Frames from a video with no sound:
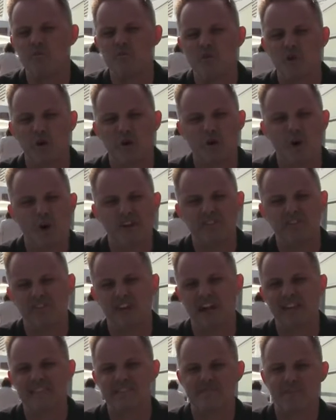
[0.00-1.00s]
you've got an ice
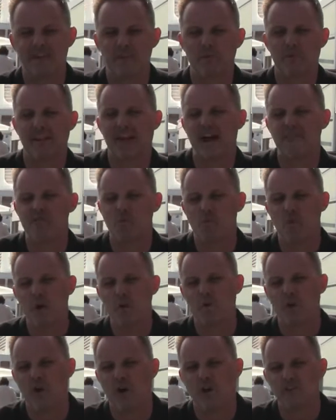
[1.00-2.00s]
skating rink where they have a
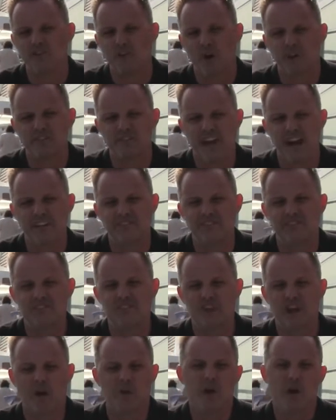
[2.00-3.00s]
world-class ice skating
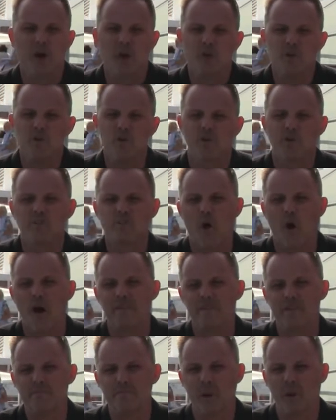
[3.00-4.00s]
show, you've got the
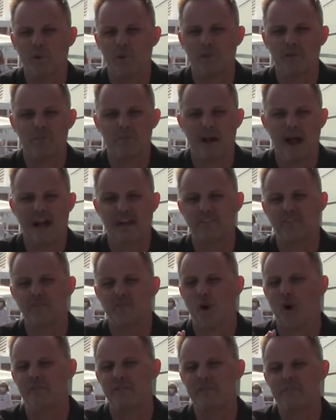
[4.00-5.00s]
diving pool at the back, and the
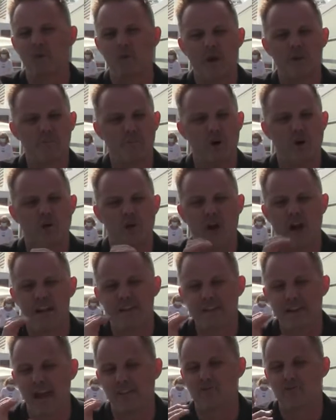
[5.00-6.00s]
diving pool they put on
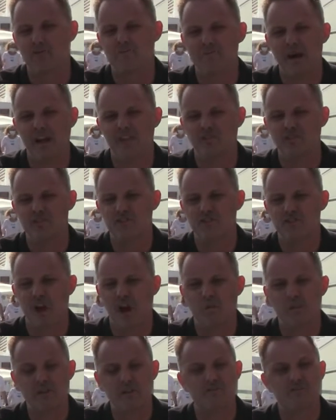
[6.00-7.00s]
another amazing
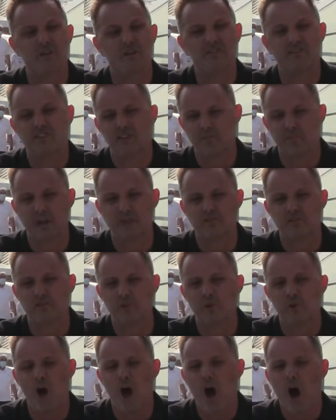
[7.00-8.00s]
show, which is very similar
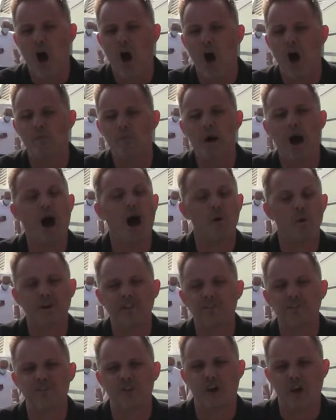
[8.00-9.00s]
to um,
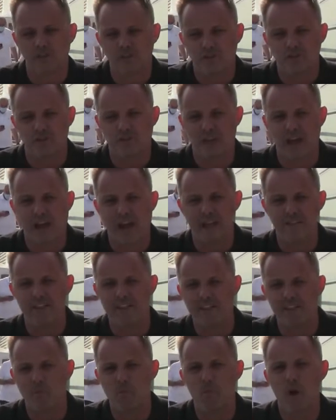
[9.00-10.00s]
Owen Cirque du Soleil.
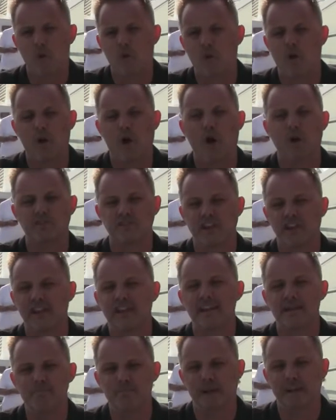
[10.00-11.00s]
They're world-class and
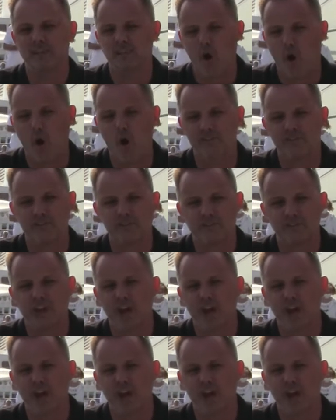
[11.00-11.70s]
Olympic divers.